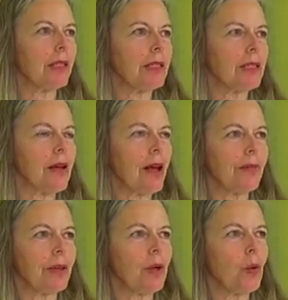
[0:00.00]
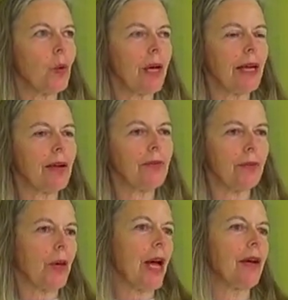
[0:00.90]
philosophical way
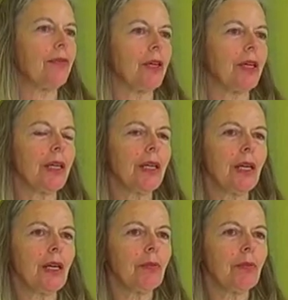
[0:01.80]
forever,